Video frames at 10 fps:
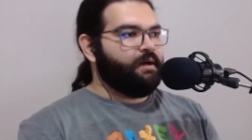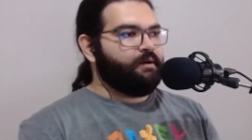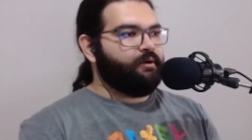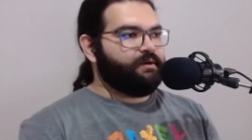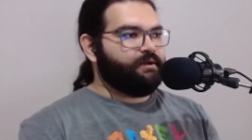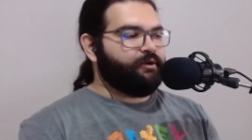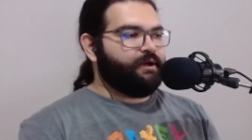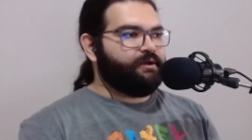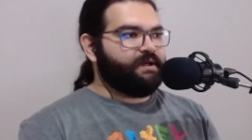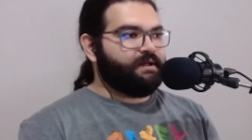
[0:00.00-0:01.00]
going to
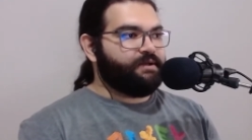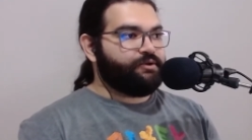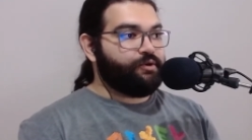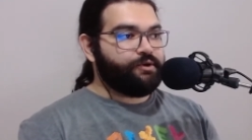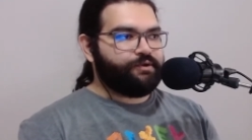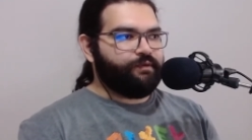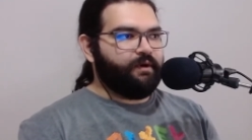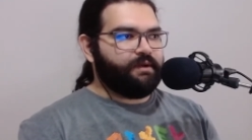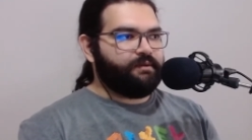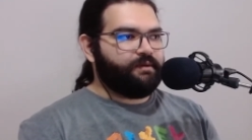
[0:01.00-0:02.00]
try to get a search
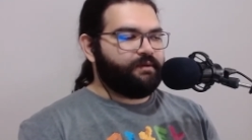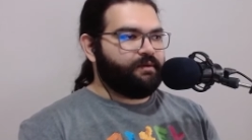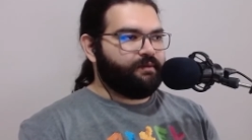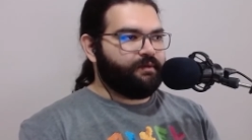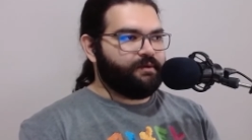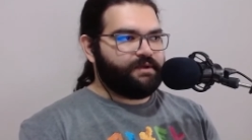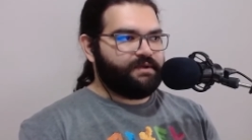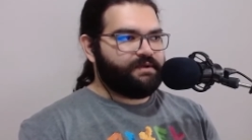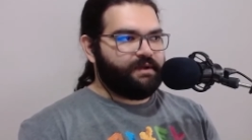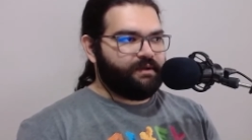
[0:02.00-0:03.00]
warrant of course
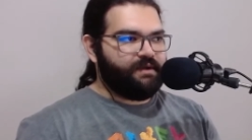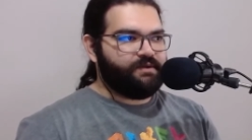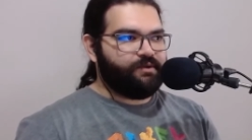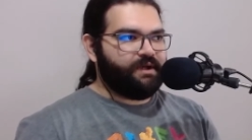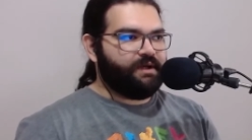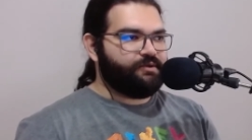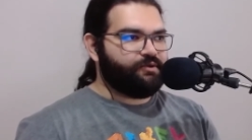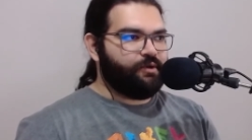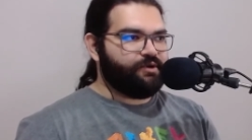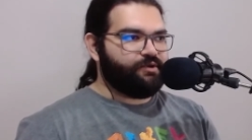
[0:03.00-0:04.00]
it's not easy to get a
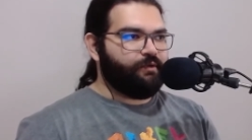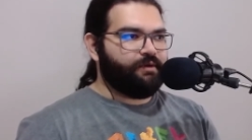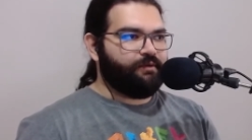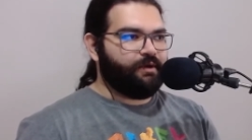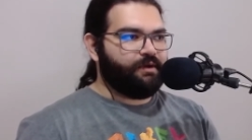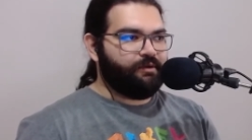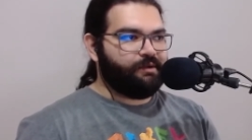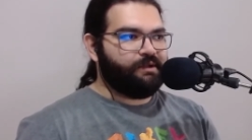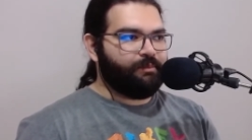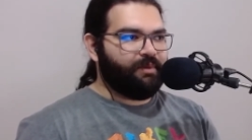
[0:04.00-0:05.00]
search warrant for a
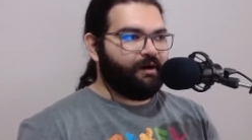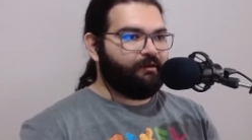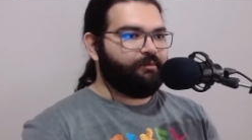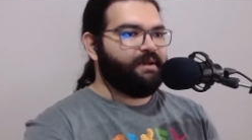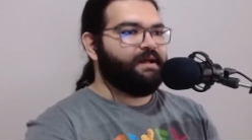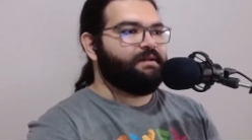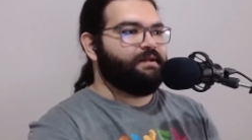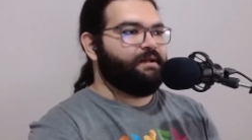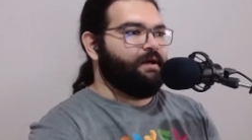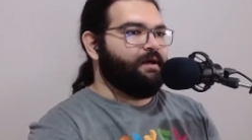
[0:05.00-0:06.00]
nuclear power
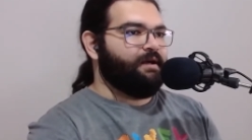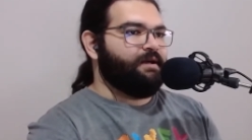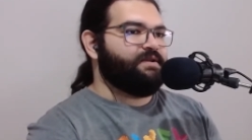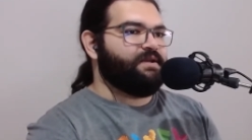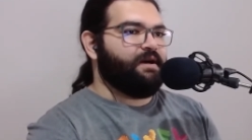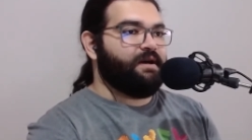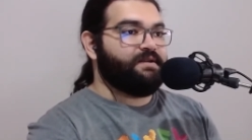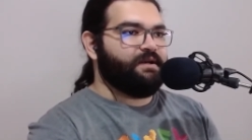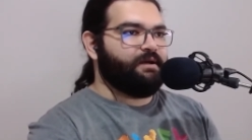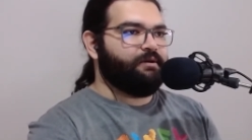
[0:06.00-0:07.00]
plant it's a high
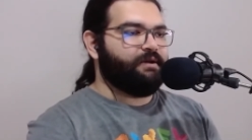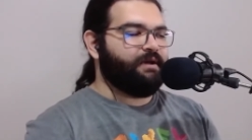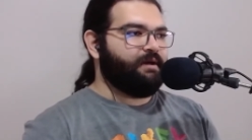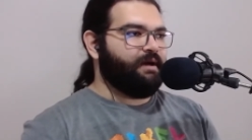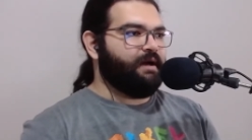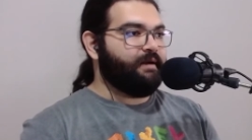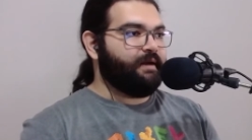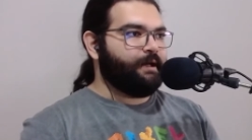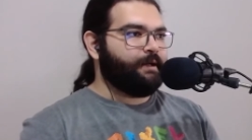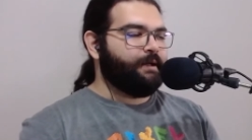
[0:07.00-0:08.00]
security
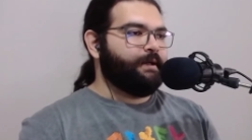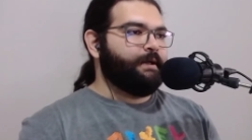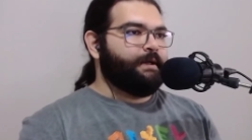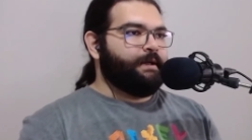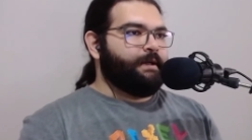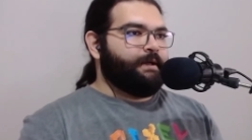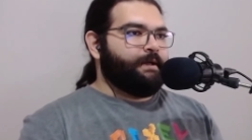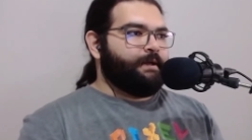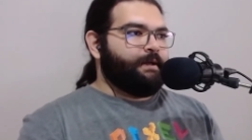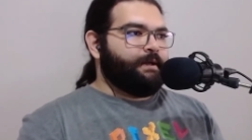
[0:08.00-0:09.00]
area
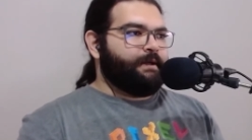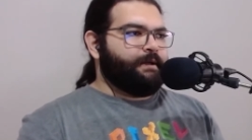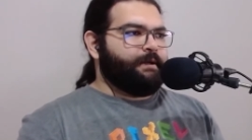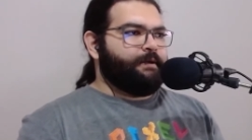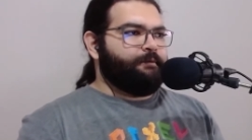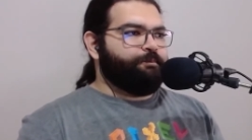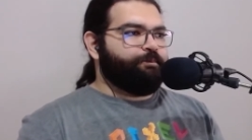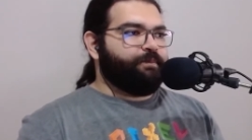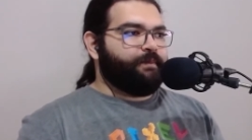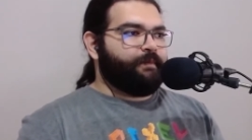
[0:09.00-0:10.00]

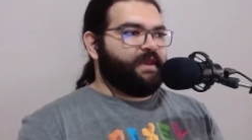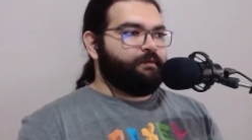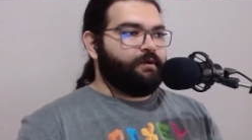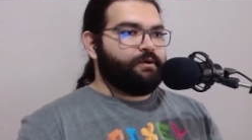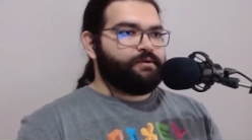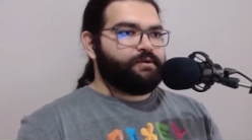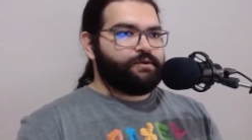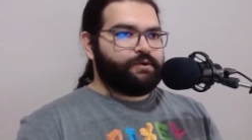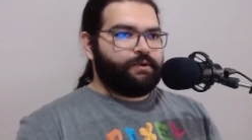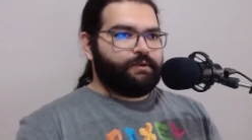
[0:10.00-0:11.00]
um, we also
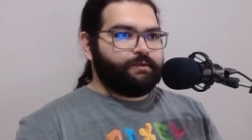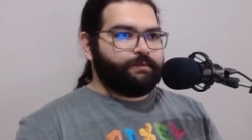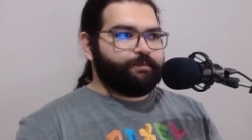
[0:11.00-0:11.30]
saw